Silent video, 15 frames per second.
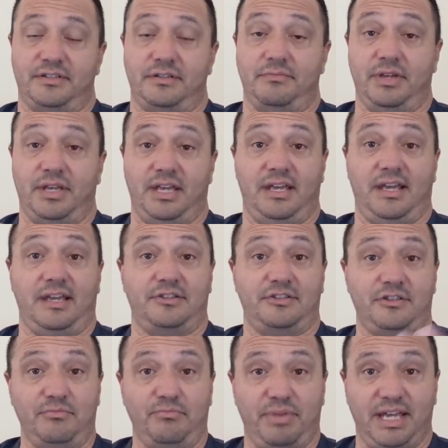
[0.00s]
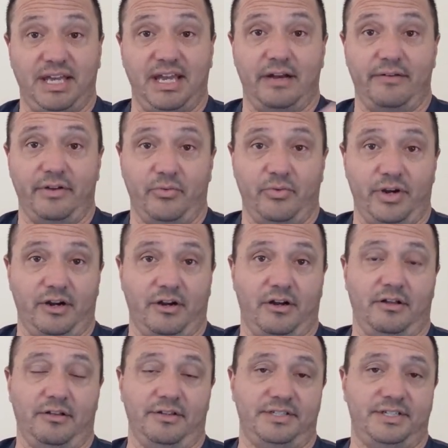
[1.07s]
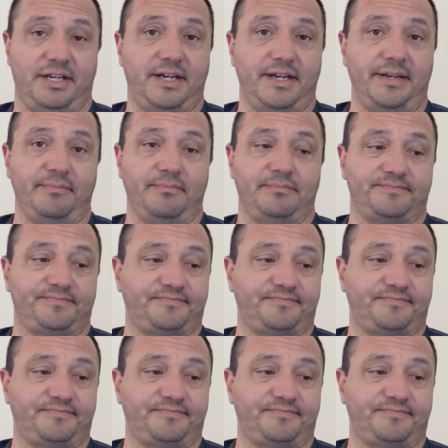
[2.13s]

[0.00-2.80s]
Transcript: to be everywhere all the time.